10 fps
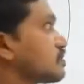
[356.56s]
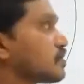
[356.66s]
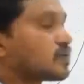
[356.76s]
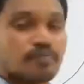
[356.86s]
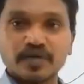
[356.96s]

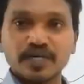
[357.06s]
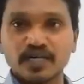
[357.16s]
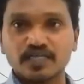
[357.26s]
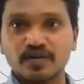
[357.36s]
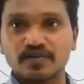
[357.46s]
medial
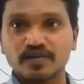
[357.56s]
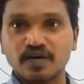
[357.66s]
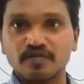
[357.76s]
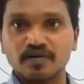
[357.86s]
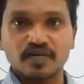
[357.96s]
surface
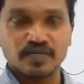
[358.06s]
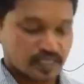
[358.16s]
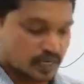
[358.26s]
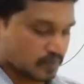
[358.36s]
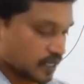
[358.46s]
of
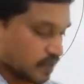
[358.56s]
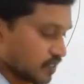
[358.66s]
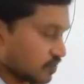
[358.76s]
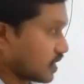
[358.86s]
cerebral hemisphere.